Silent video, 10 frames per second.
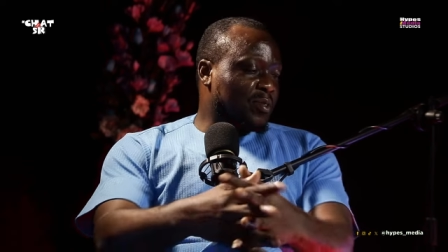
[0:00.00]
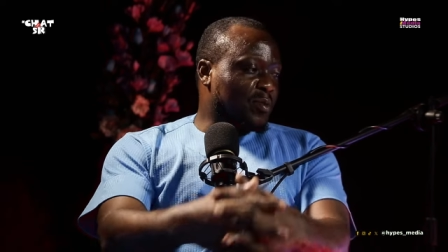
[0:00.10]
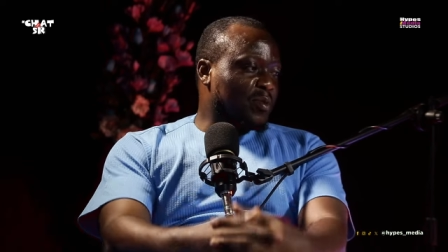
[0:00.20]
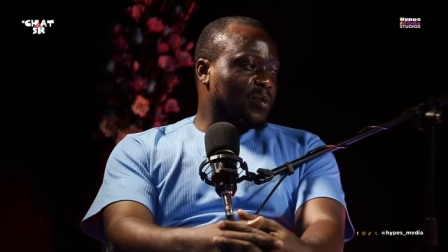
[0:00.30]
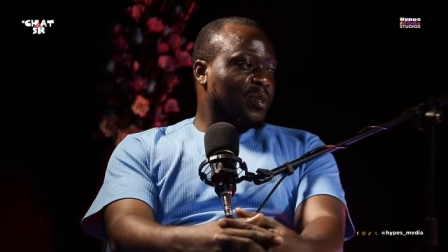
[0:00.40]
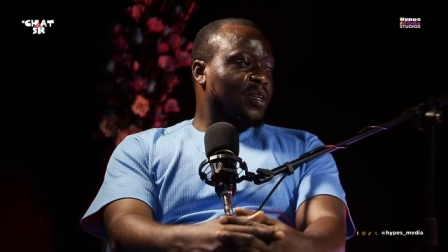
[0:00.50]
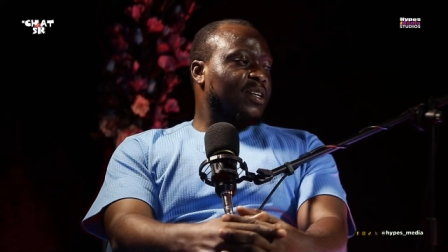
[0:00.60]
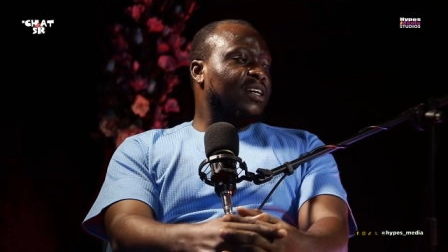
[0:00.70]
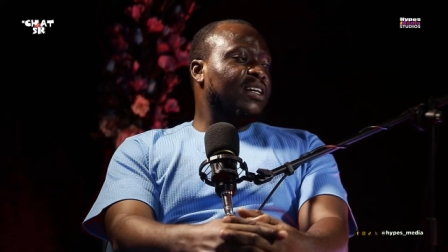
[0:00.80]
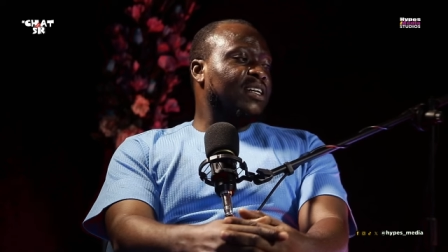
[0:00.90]

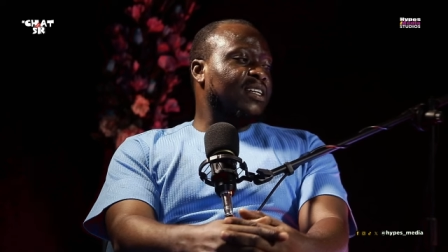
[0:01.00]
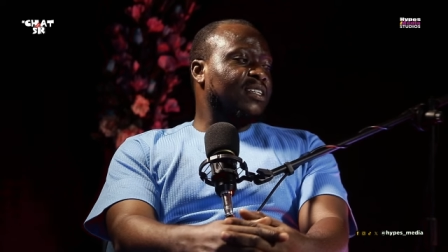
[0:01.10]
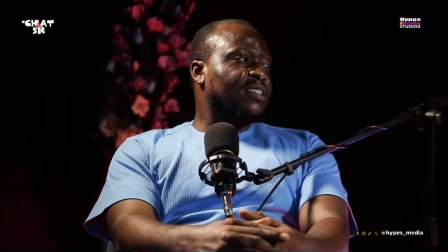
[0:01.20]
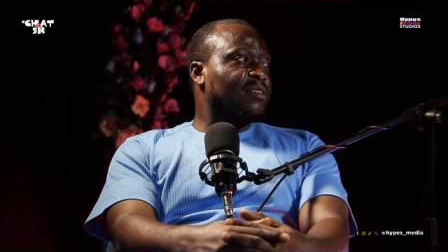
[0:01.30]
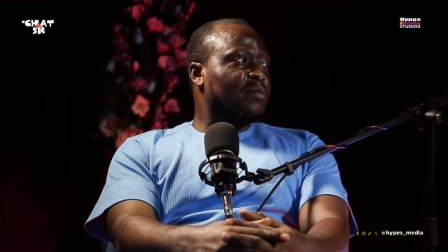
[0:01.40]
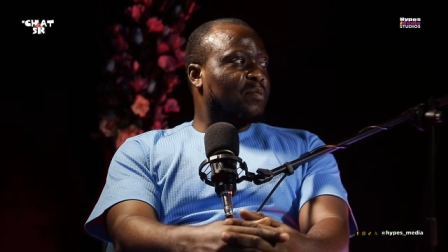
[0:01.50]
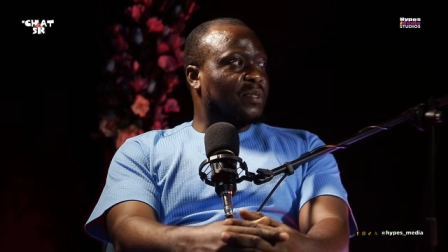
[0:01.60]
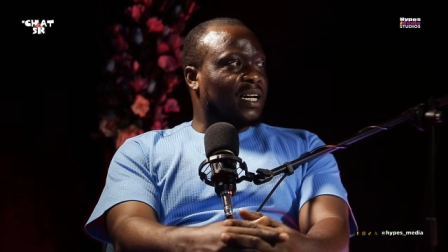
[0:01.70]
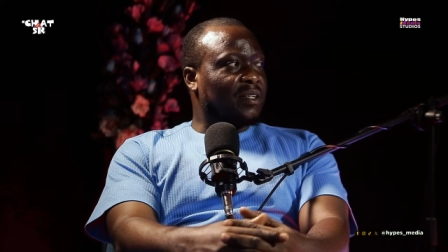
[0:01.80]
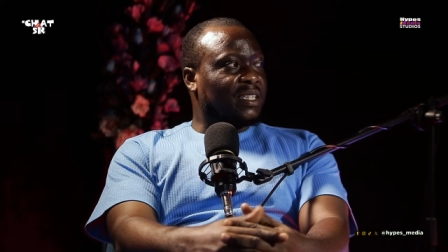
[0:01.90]
to uh, um,
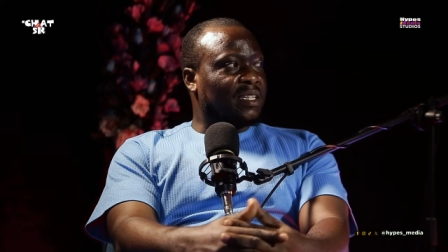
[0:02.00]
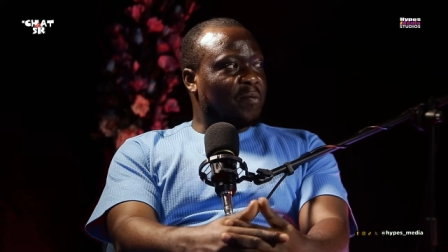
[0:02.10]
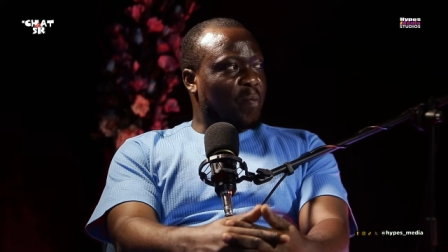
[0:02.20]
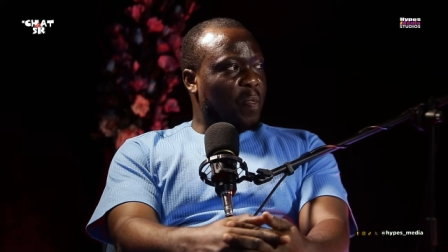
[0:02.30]
put out there?